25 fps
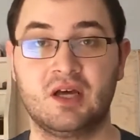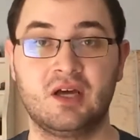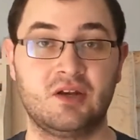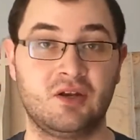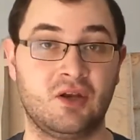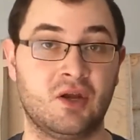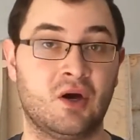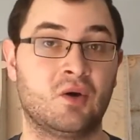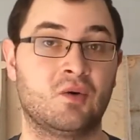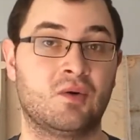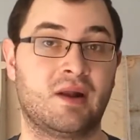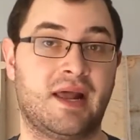
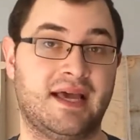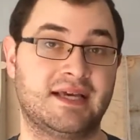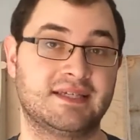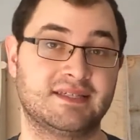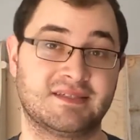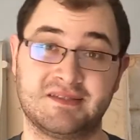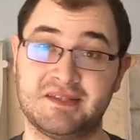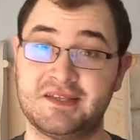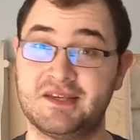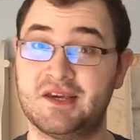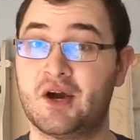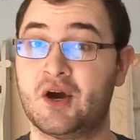known
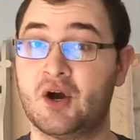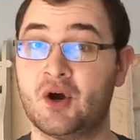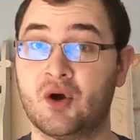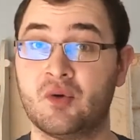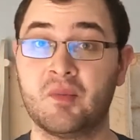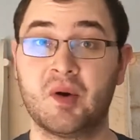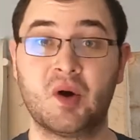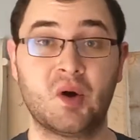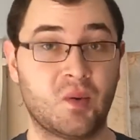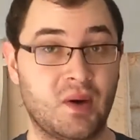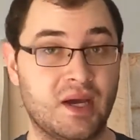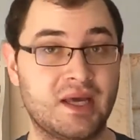as the
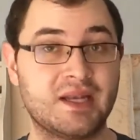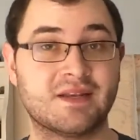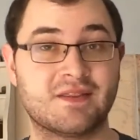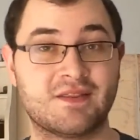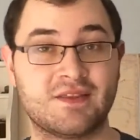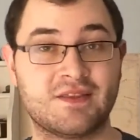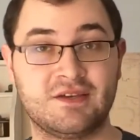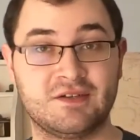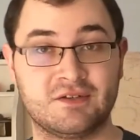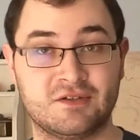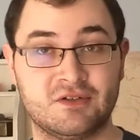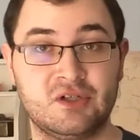HOMO and
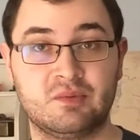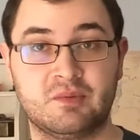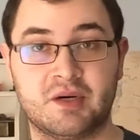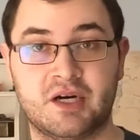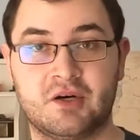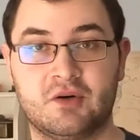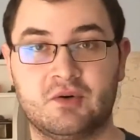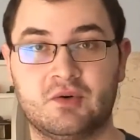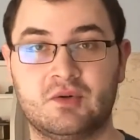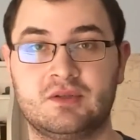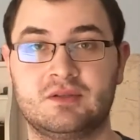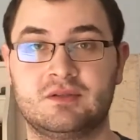the LUMO.